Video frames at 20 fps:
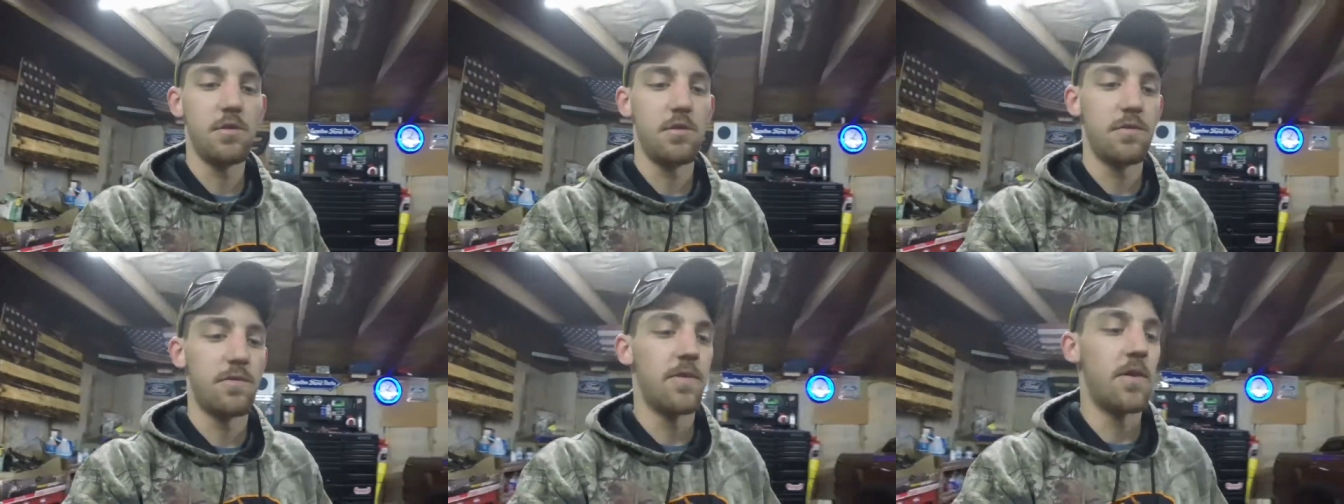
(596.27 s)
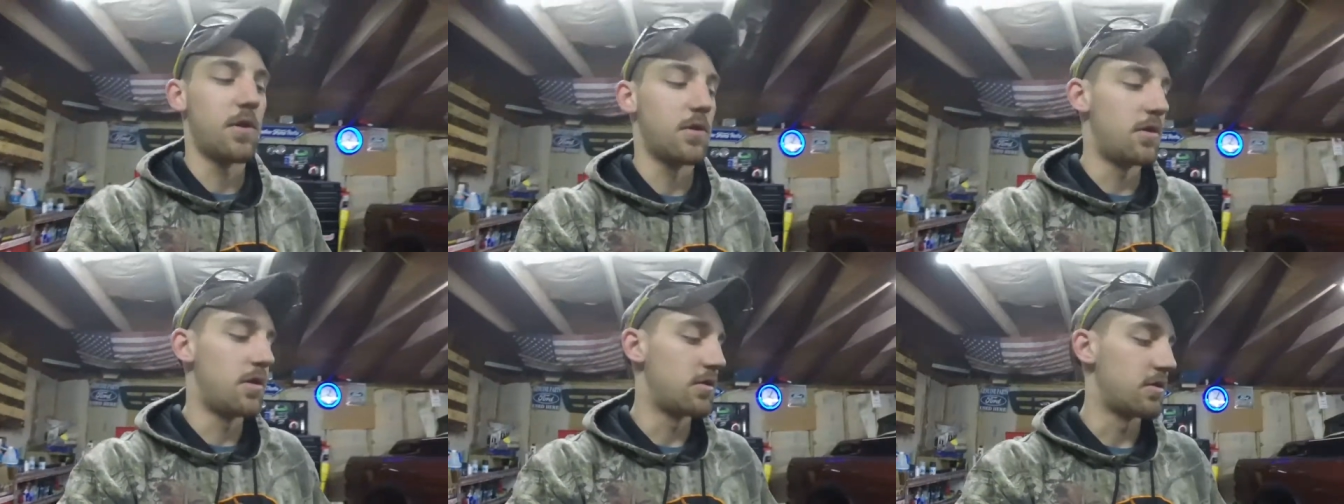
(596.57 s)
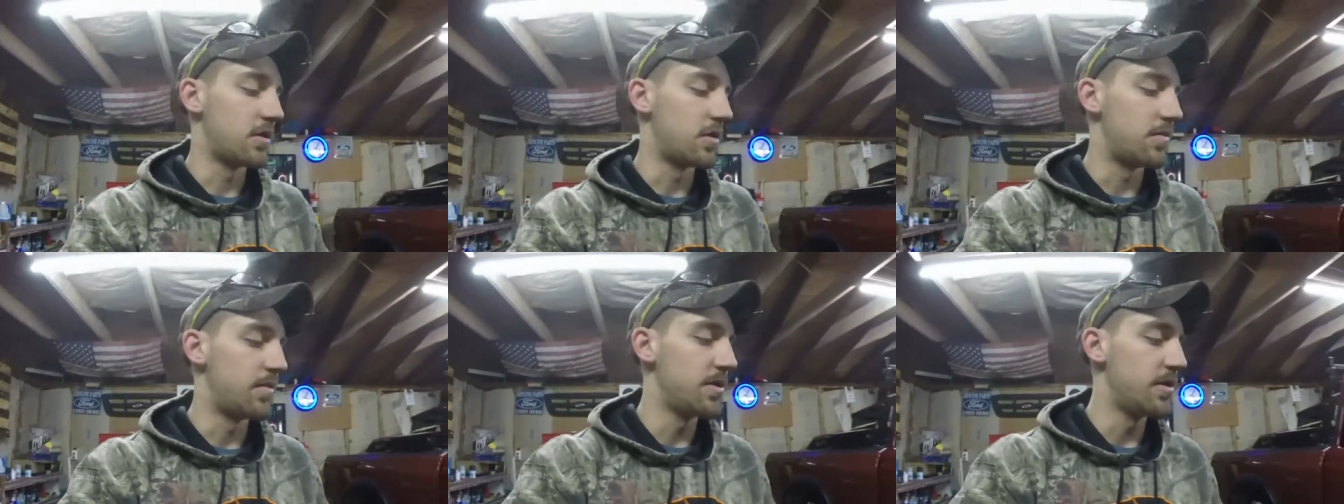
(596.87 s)
to follow along
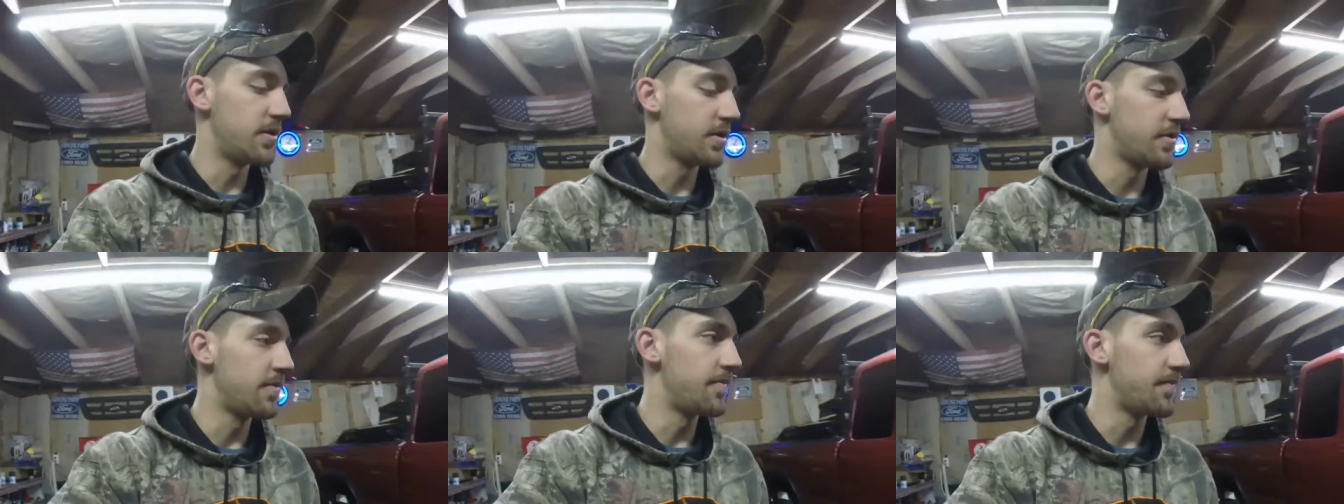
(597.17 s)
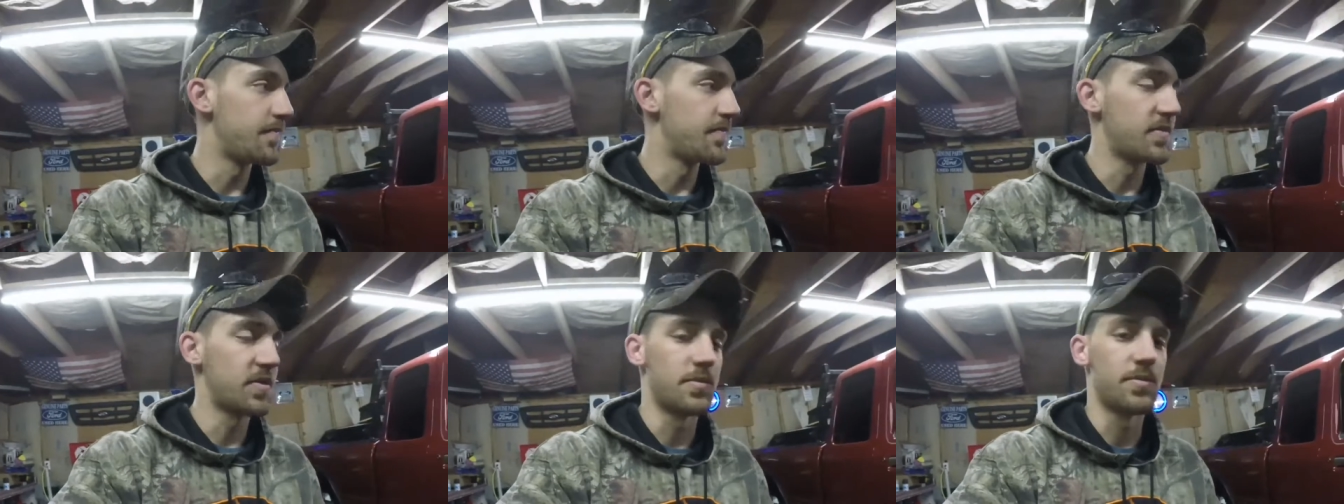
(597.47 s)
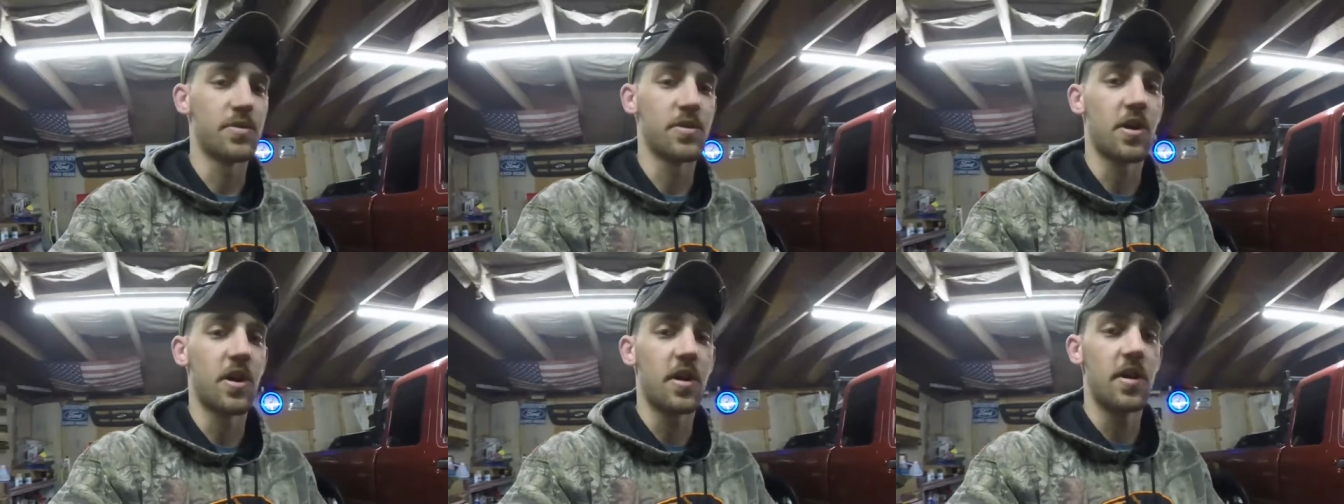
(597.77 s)
with the build,
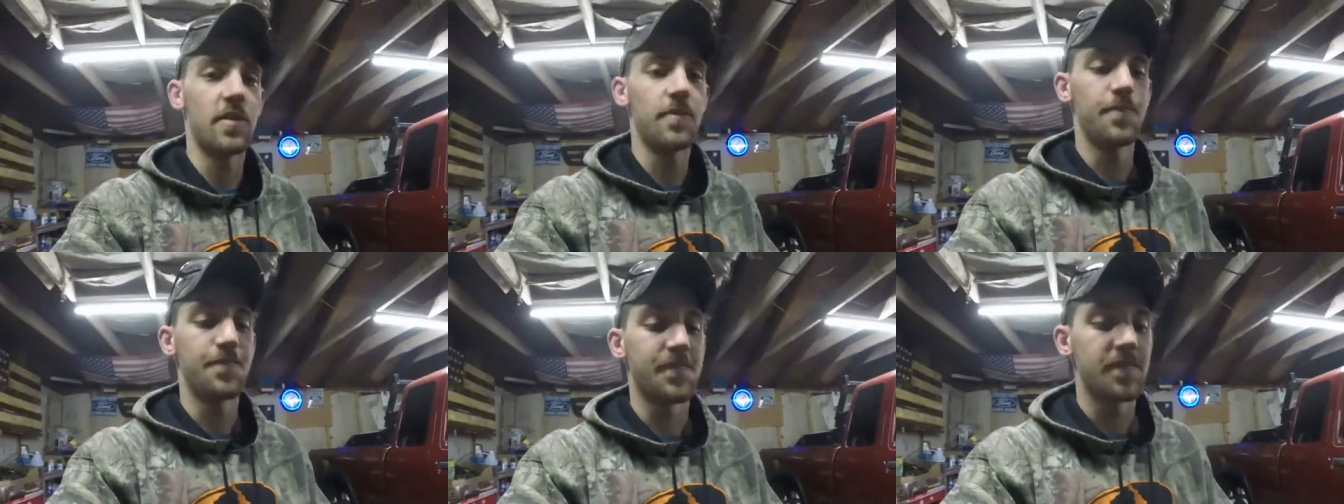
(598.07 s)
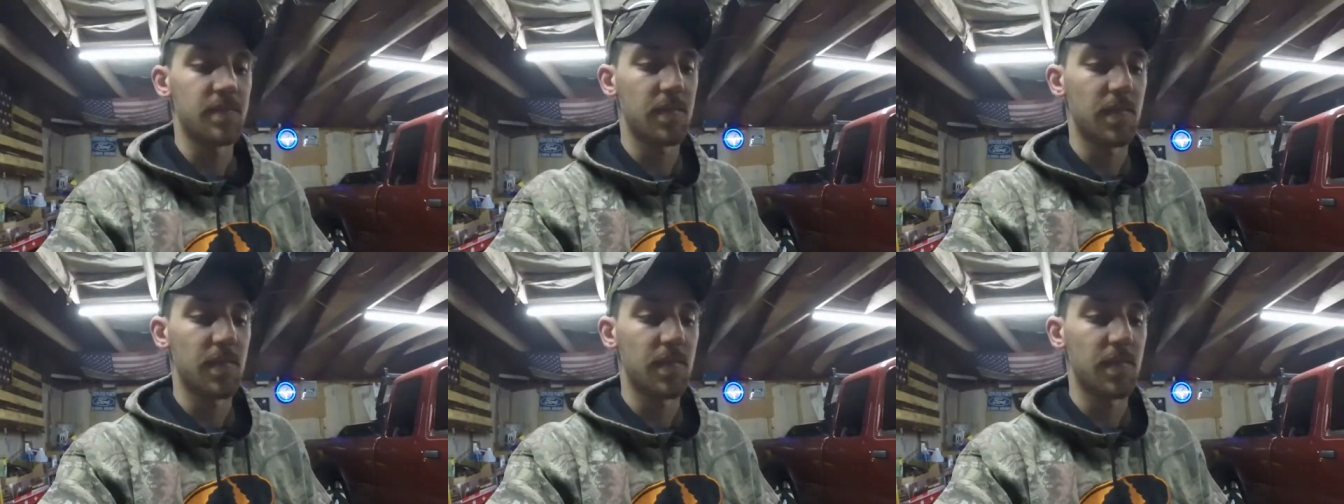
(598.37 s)
subscribe.